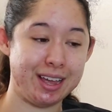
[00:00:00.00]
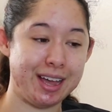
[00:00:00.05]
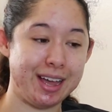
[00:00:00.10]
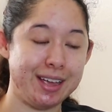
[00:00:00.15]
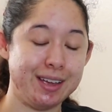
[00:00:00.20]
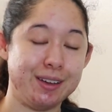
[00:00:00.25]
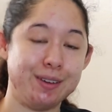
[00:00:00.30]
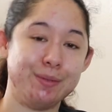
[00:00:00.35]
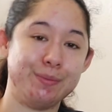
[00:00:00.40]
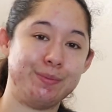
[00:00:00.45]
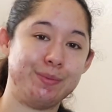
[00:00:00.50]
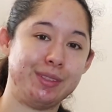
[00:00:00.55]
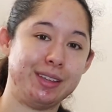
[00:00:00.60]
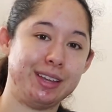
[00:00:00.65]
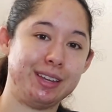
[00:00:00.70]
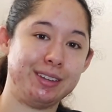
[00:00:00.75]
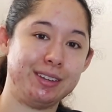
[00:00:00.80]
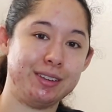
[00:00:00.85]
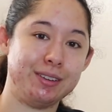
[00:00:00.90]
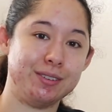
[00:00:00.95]
I hope
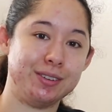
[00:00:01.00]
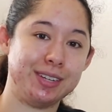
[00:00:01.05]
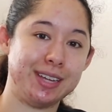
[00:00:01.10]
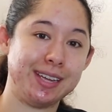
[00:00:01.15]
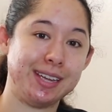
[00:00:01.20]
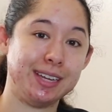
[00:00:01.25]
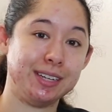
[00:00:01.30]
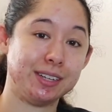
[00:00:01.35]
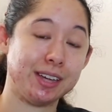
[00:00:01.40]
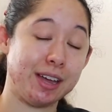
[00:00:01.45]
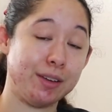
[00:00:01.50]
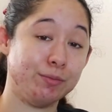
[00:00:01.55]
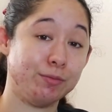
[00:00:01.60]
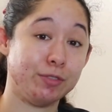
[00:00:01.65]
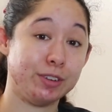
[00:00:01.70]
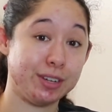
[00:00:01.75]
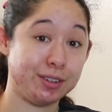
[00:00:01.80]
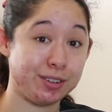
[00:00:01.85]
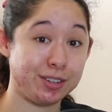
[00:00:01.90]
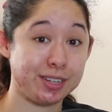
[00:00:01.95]
that you're taking time
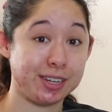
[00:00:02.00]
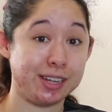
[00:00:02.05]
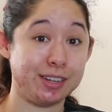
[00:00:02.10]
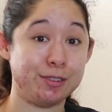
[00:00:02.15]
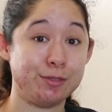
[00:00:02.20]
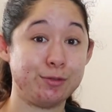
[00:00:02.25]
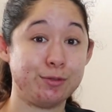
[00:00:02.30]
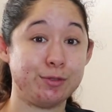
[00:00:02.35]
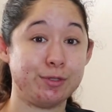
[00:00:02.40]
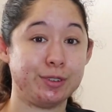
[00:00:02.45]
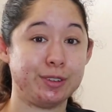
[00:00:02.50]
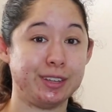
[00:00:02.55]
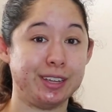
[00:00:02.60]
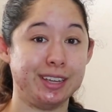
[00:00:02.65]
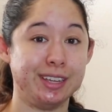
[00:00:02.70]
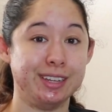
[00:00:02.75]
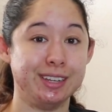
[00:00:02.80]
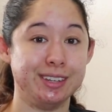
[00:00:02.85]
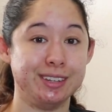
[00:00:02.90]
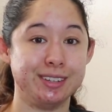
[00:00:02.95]
for yourself
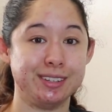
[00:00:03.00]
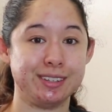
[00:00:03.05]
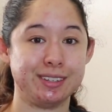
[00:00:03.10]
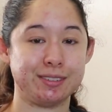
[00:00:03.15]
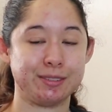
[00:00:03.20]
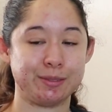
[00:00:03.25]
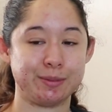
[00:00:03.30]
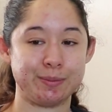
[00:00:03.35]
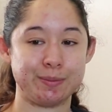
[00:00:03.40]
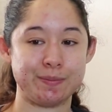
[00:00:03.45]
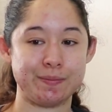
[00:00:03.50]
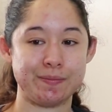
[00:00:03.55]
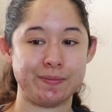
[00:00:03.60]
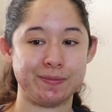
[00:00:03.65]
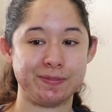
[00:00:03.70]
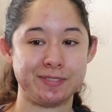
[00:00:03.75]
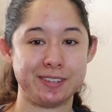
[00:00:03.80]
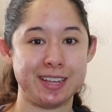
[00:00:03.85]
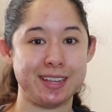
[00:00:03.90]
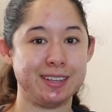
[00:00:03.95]

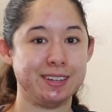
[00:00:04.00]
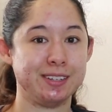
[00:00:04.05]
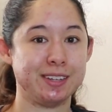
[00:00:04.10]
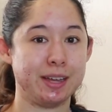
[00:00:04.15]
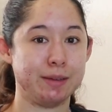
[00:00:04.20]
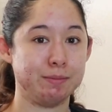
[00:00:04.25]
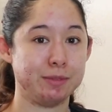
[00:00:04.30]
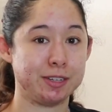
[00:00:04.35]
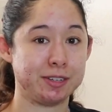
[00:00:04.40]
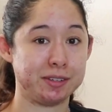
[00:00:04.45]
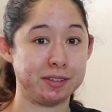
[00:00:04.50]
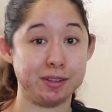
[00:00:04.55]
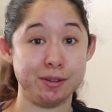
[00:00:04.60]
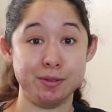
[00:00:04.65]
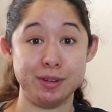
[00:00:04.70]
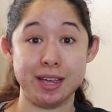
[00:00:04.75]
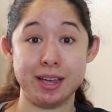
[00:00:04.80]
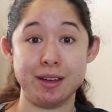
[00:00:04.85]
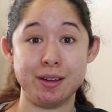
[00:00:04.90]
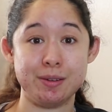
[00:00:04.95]
and taking time to slow
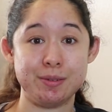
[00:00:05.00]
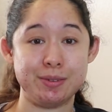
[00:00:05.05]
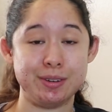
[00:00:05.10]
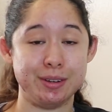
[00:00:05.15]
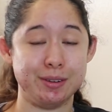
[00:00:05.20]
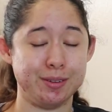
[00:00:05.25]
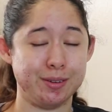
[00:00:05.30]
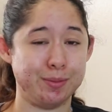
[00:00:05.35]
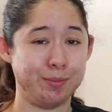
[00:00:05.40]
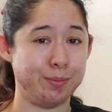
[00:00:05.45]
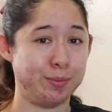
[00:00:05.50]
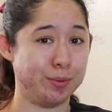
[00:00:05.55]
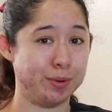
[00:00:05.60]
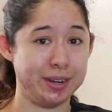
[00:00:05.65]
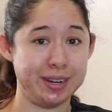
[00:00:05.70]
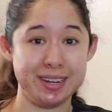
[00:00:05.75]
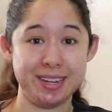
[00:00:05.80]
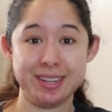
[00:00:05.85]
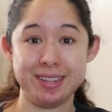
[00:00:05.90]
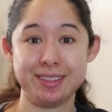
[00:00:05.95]
down and
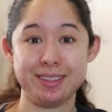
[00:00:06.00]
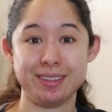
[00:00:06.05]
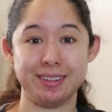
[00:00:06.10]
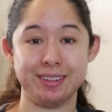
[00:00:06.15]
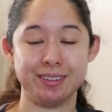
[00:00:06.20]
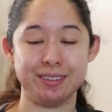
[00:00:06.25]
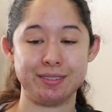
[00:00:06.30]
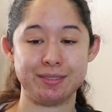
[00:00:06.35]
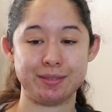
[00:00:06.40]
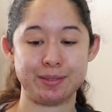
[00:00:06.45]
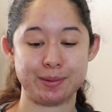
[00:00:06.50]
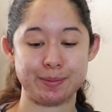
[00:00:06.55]
breathe and